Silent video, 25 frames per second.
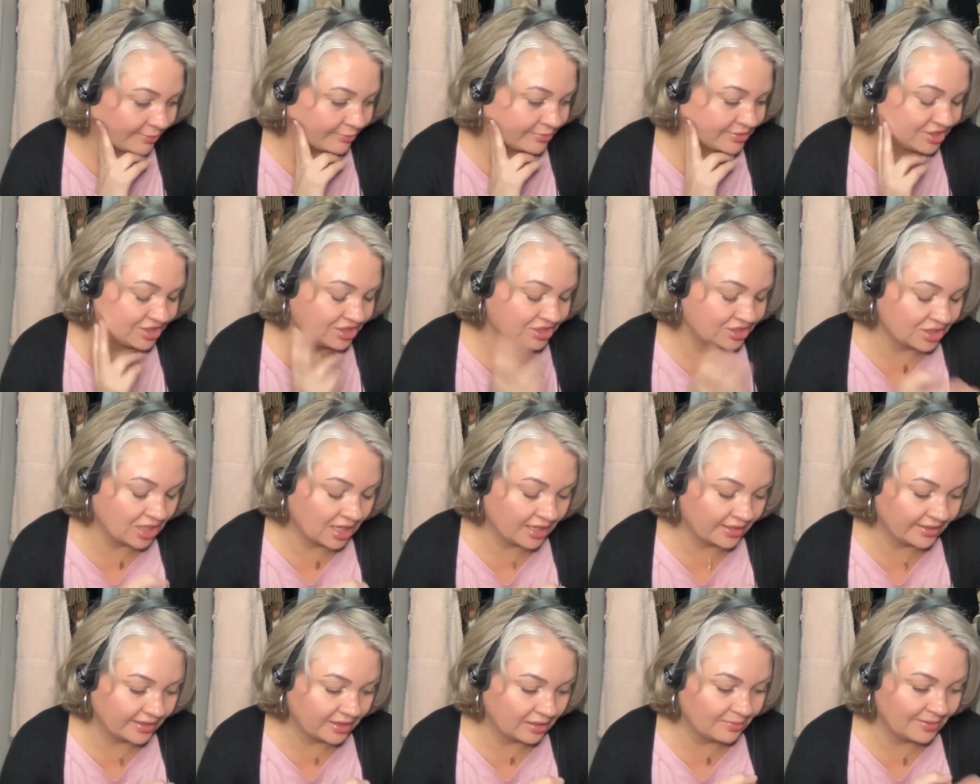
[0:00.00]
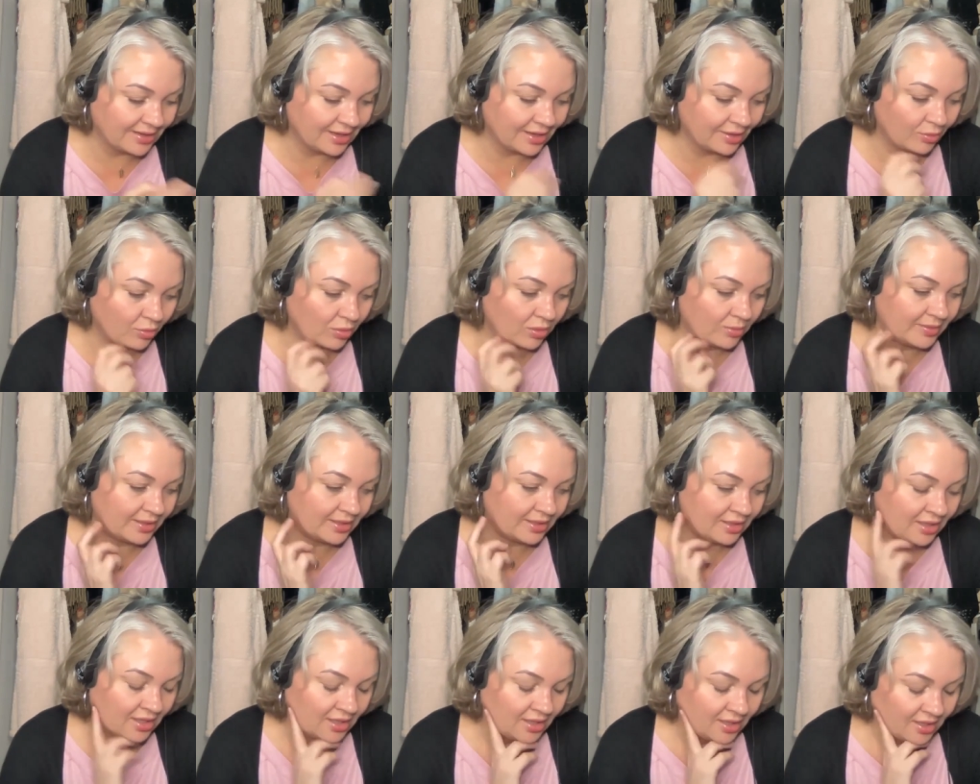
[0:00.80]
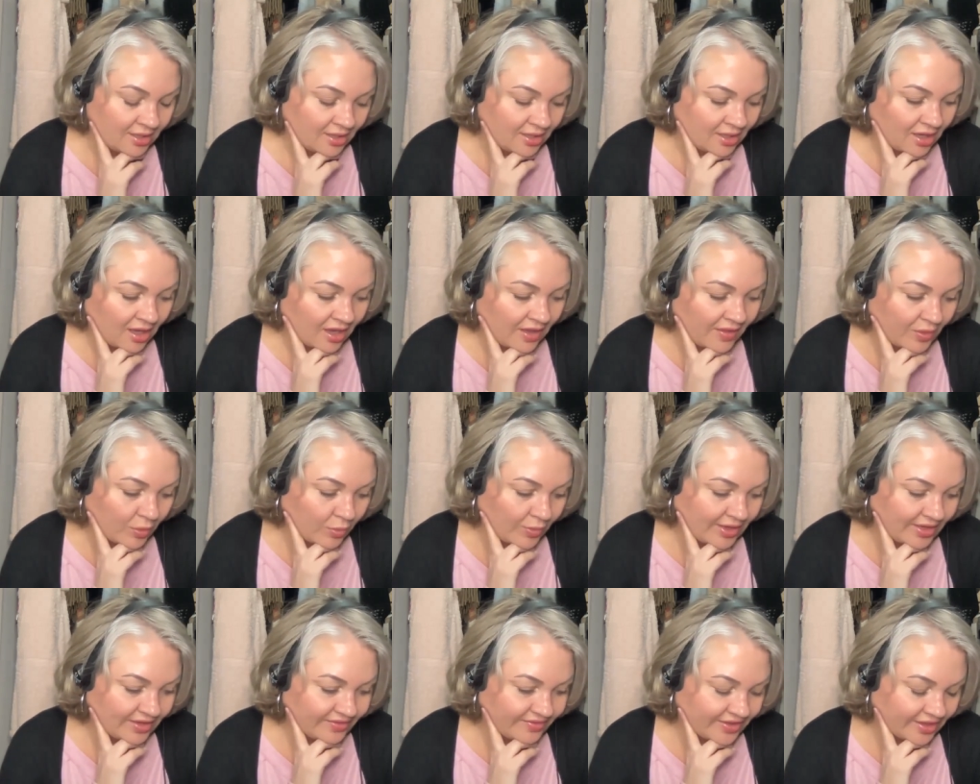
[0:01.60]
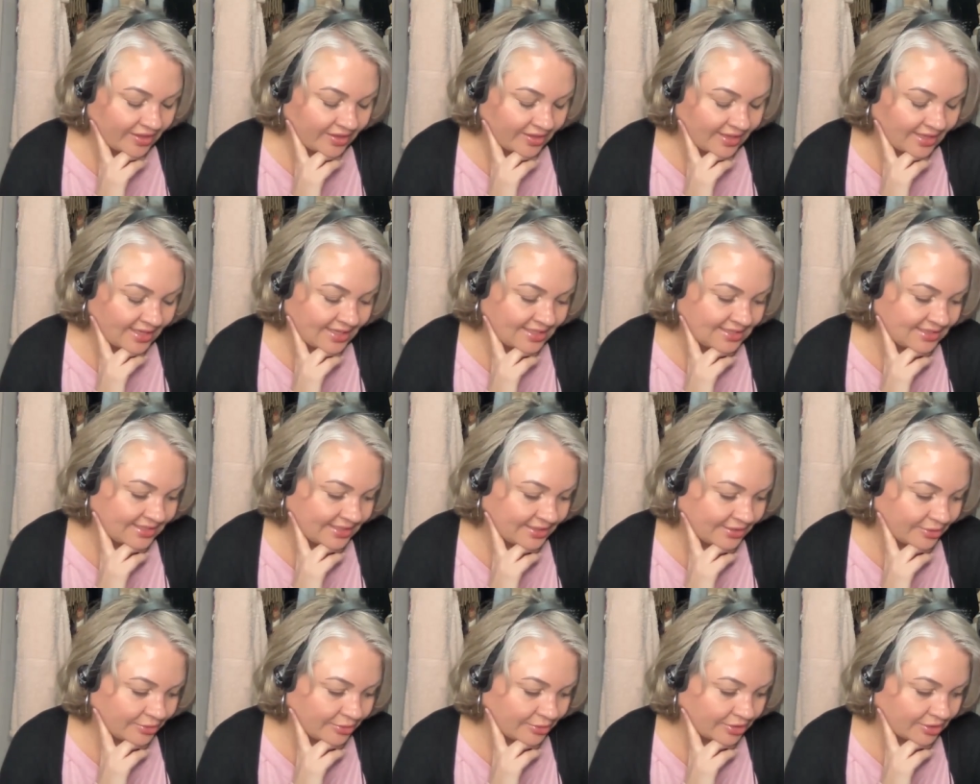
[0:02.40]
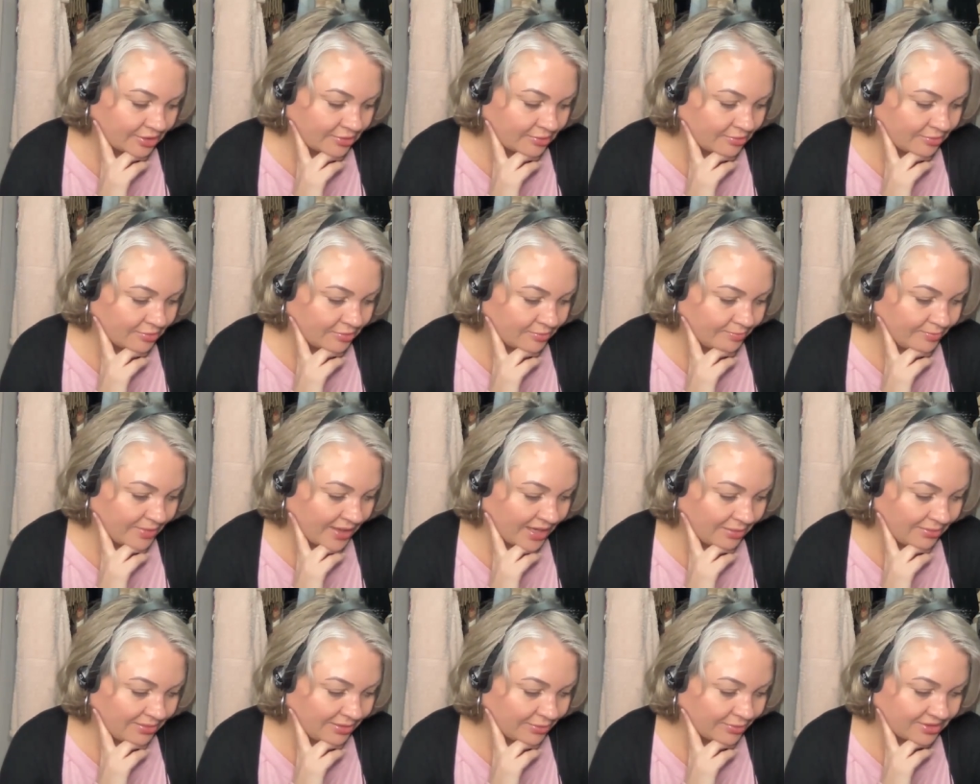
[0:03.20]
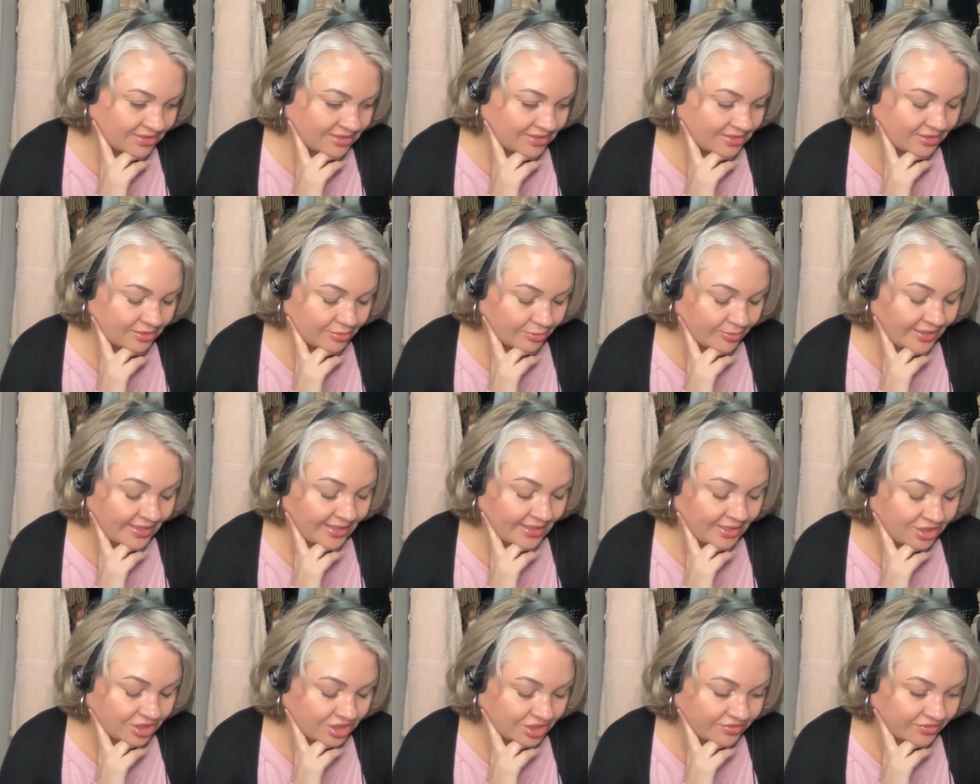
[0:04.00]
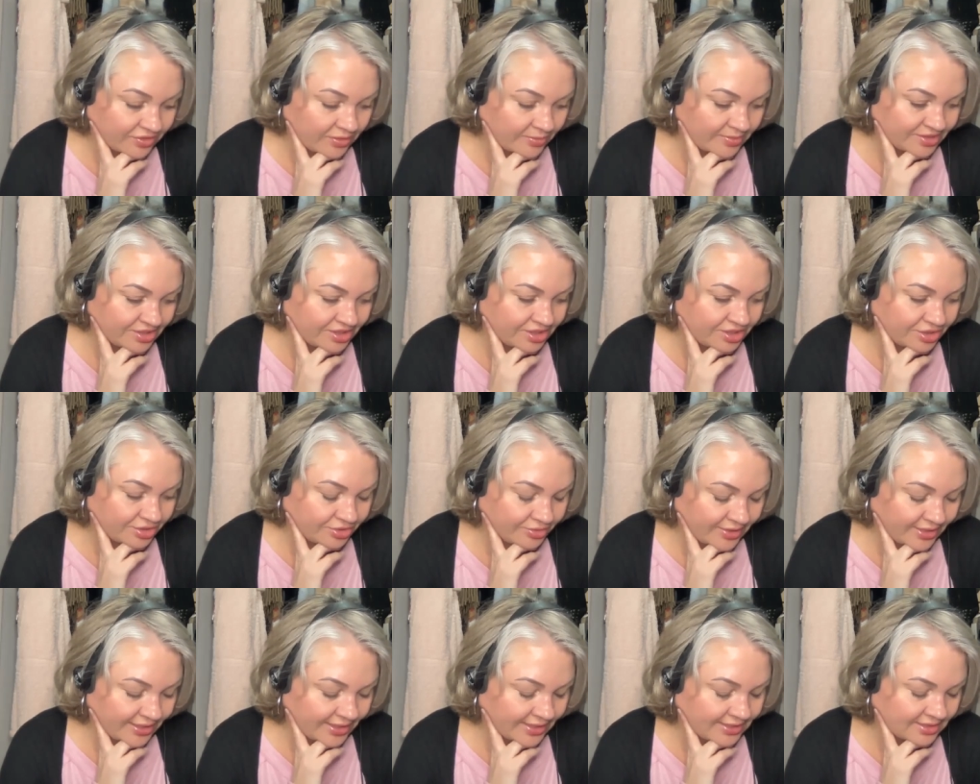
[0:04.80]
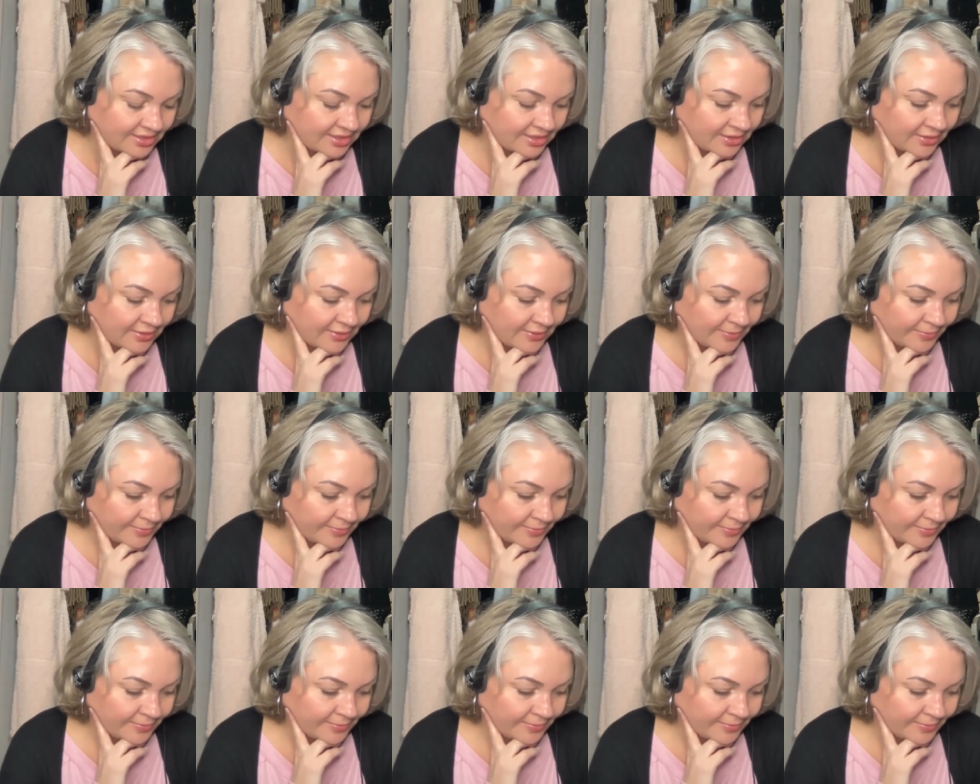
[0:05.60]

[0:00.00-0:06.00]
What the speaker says: I was just talking about a woman on the way to Varanasi who her baby was 3 inches from a street,